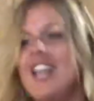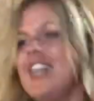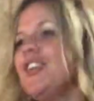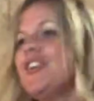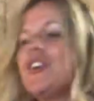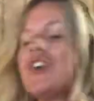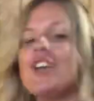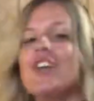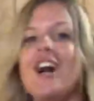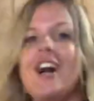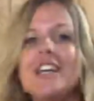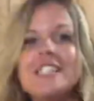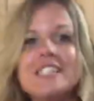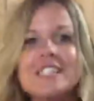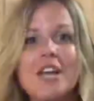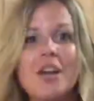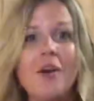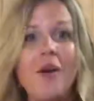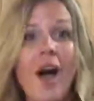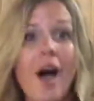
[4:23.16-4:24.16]
You could
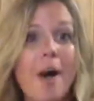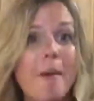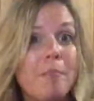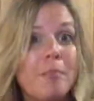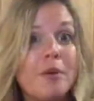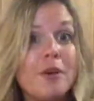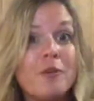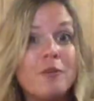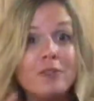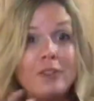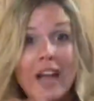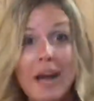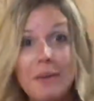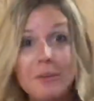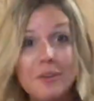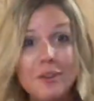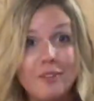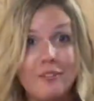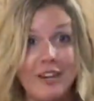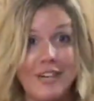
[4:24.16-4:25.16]
also uh, put a
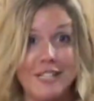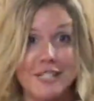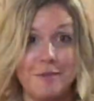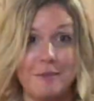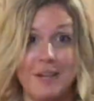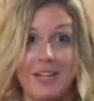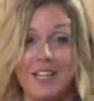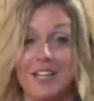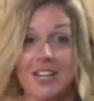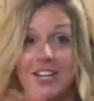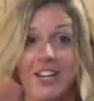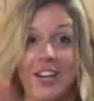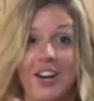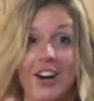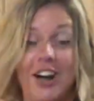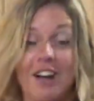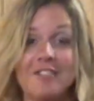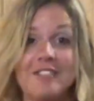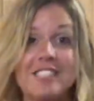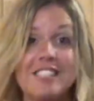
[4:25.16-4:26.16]
flower arrangement in here.
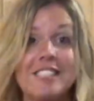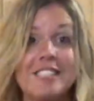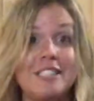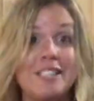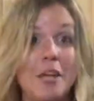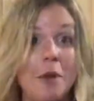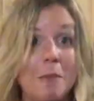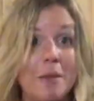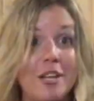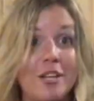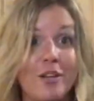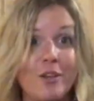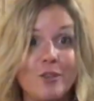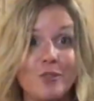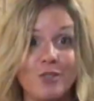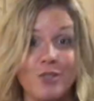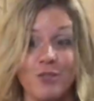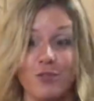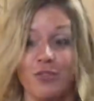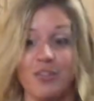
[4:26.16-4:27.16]
I've seen so many
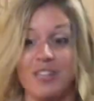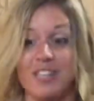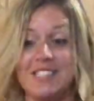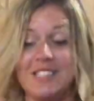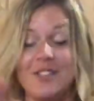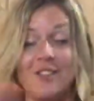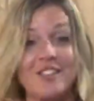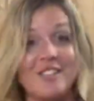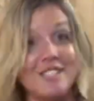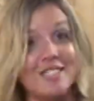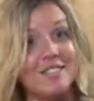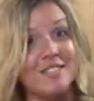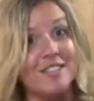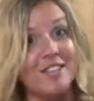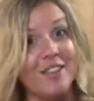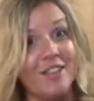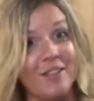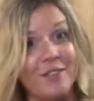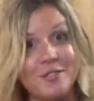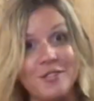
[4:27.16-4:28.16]
uses for this. So this is the
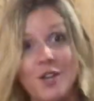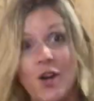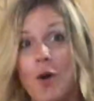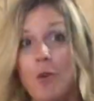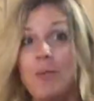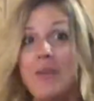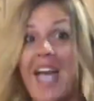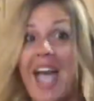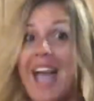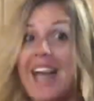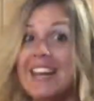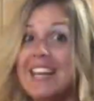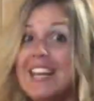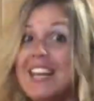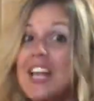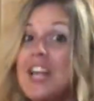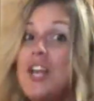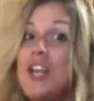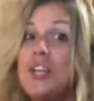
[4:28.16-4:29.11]
Close to Home caddy.